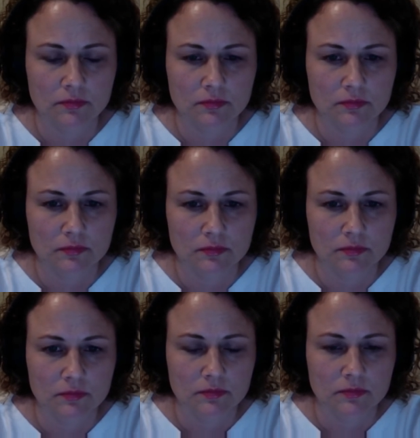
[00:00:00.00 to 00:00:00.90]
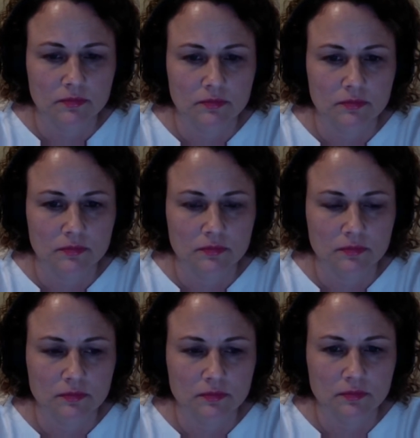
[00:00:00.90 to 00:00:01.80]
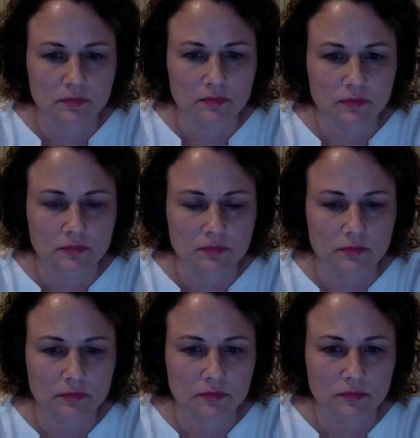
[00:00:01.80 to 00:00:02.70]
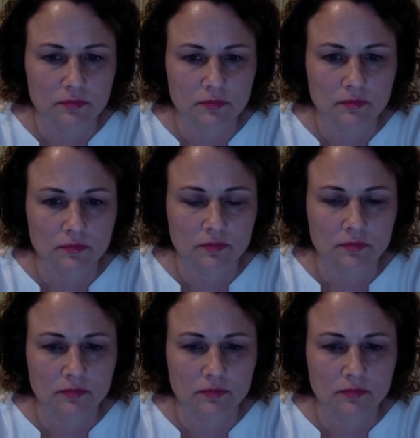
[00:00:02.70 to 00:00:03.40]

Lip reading: This person isn't speaking.